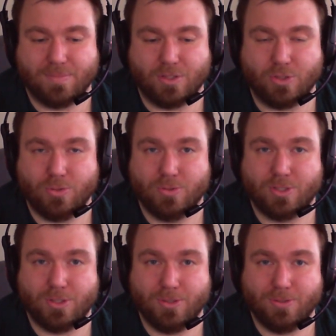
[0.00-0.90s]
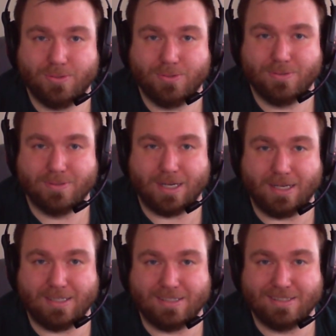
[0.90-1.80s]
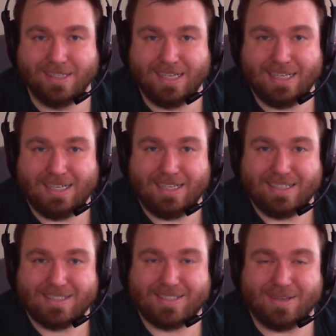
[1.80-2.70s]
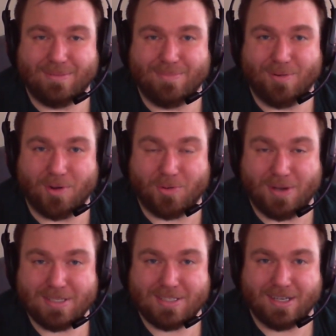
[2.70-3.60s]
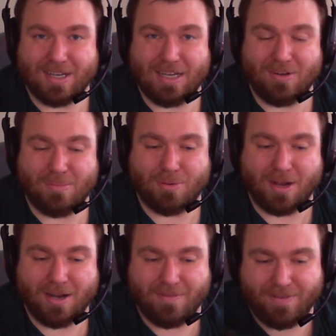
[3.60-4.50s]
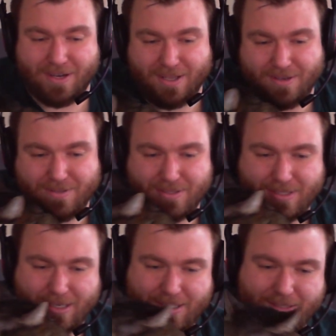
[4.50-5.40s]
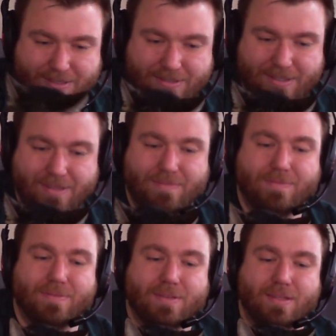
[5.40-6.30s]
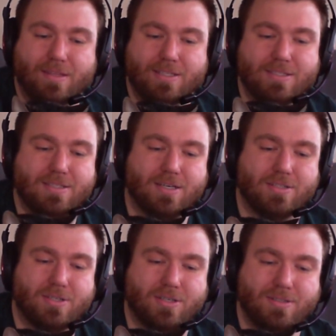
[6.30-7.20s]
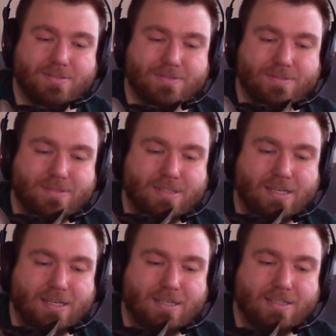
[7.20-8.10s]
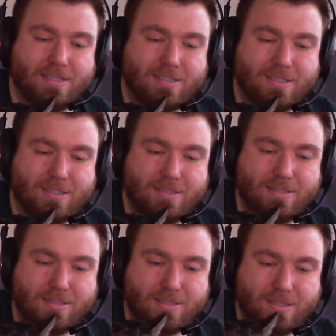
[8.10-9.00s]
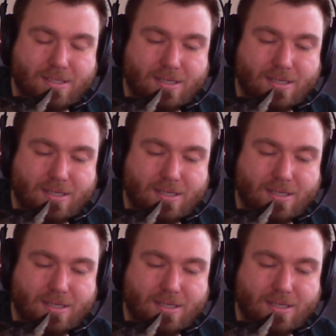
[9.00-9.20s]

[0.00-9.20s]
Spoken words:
Due to some requests I got on prior videos, this is Hunter. This is